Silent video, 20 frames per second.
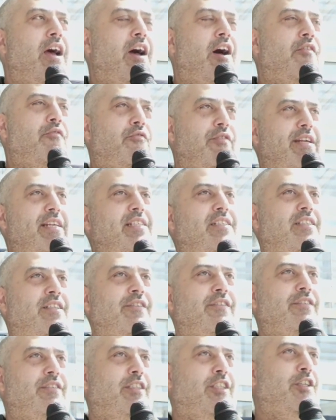a
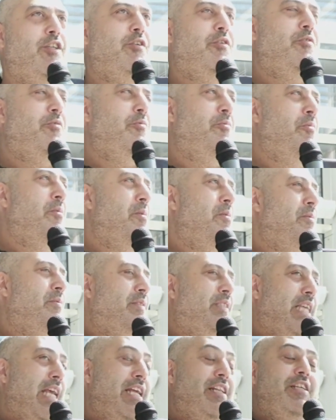reason to
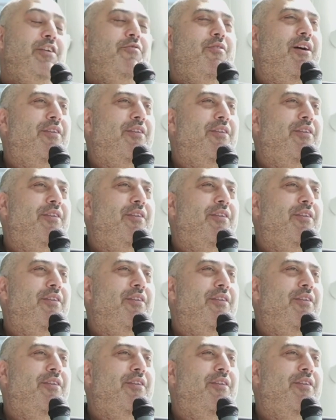tell you